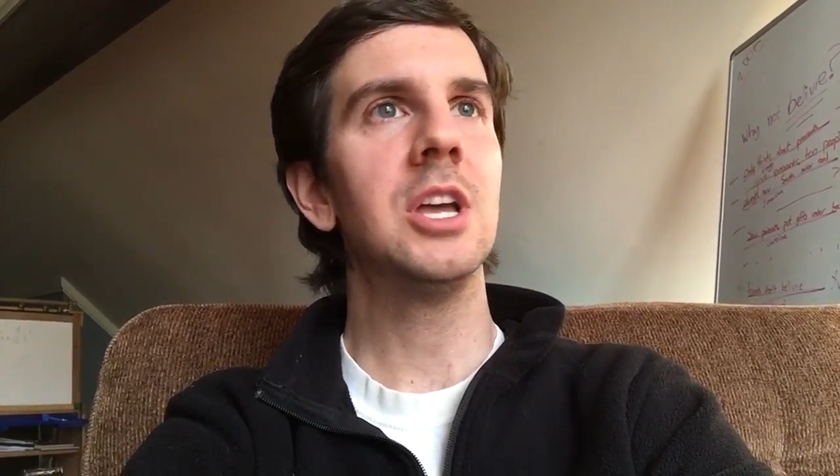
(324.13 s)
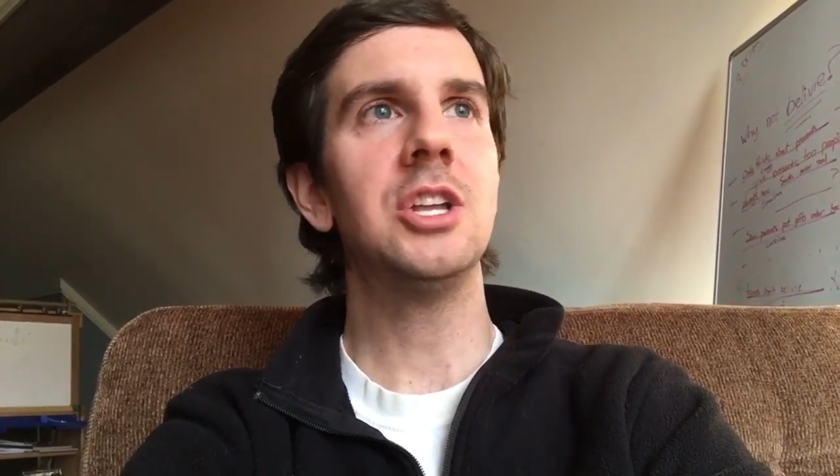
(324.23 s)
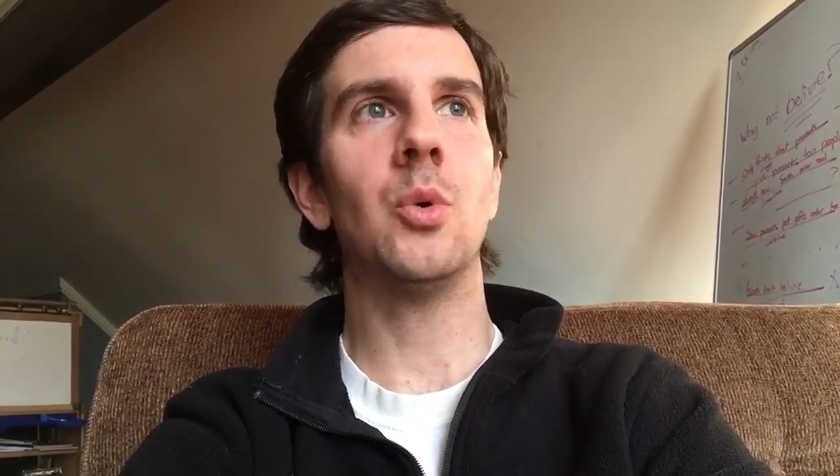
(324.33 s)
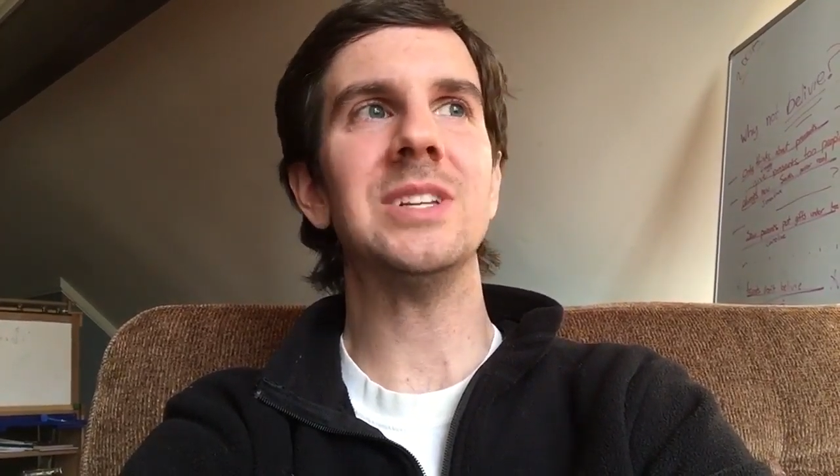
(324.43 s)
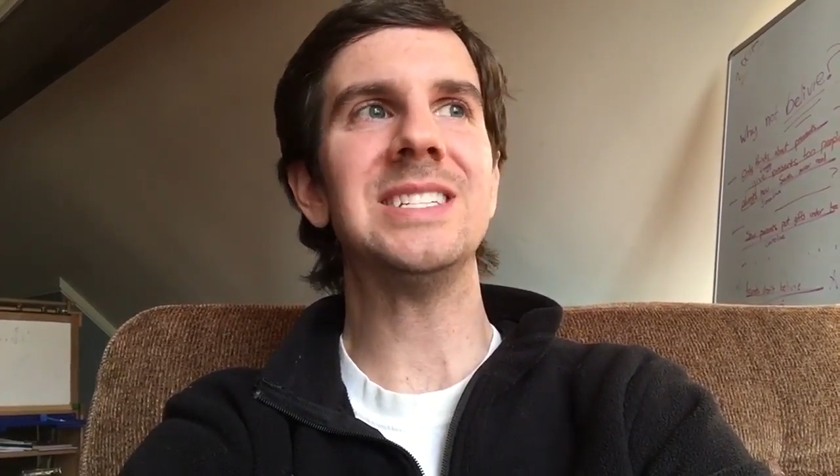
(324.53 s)

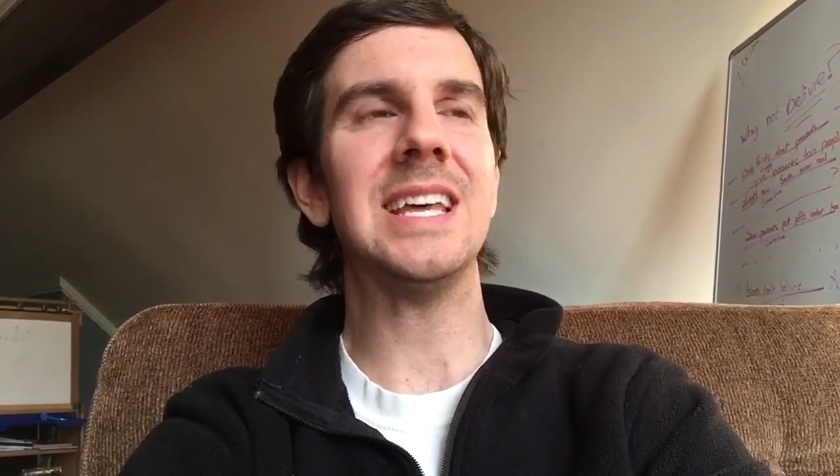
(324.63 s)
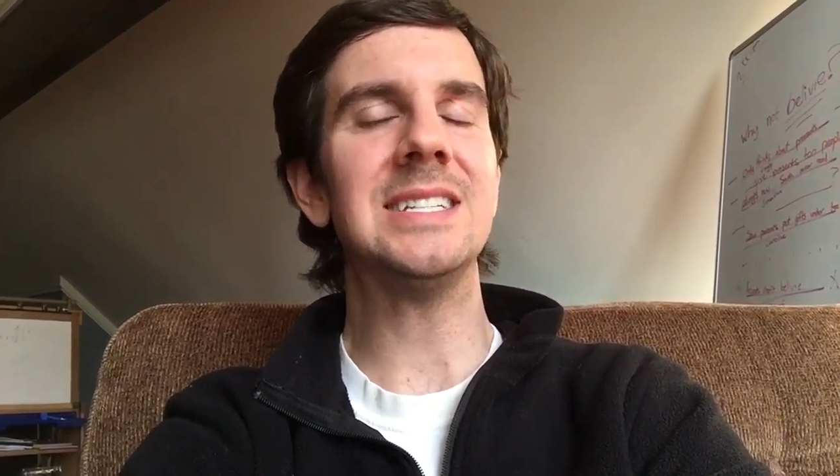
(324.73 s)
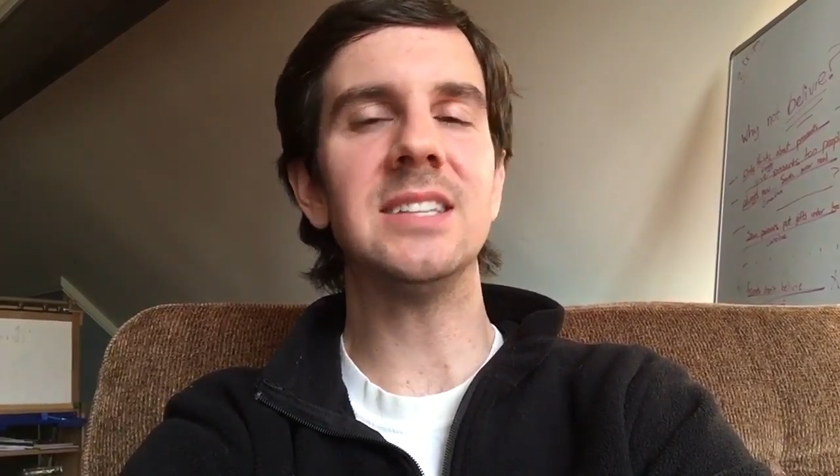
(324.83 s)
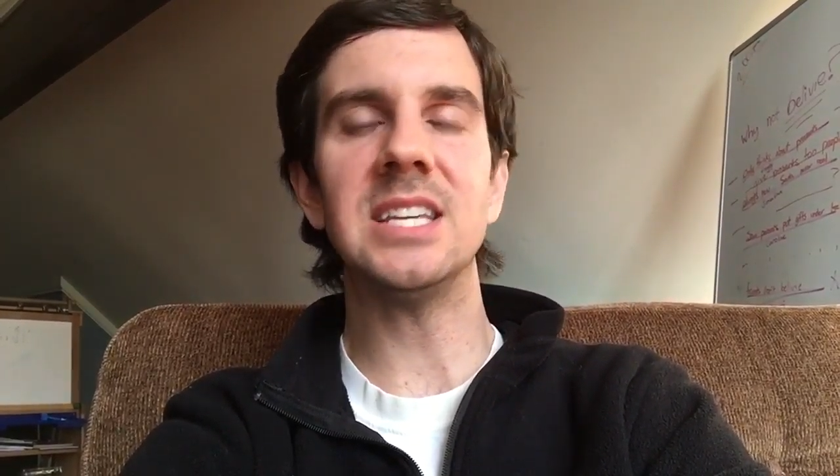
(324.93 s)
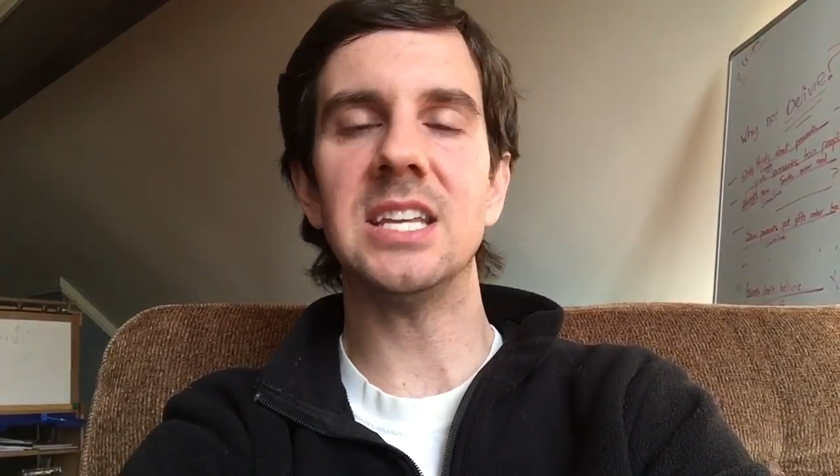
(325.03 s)
you know, what it
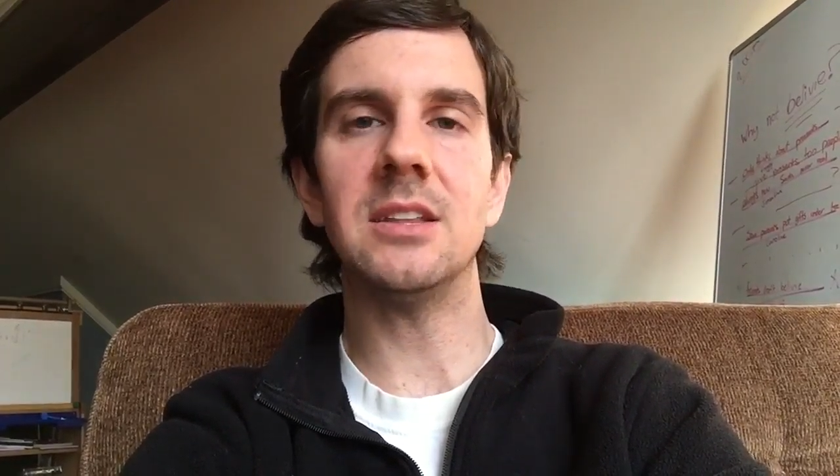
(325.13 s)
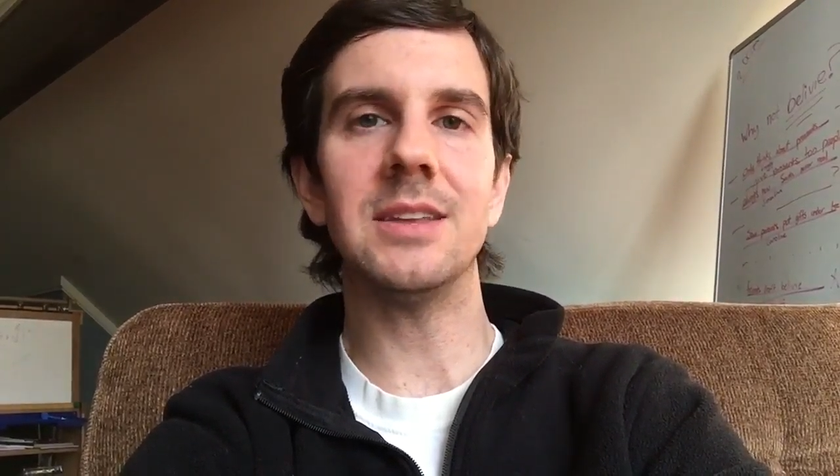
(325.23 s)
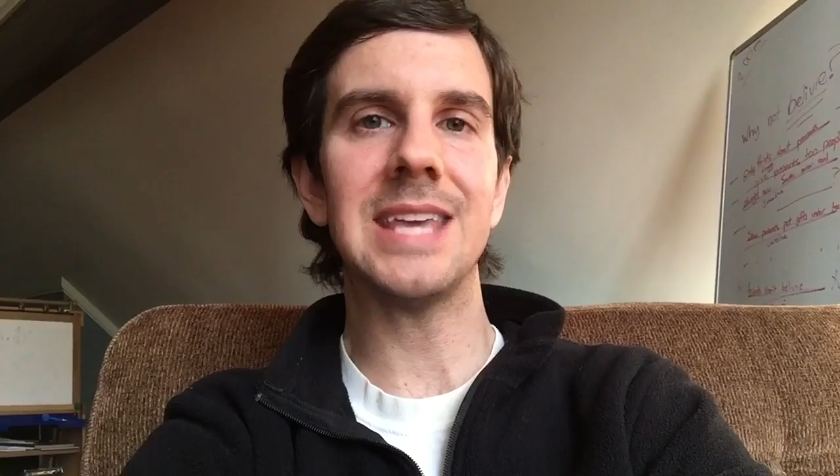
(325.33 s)
says at the end of the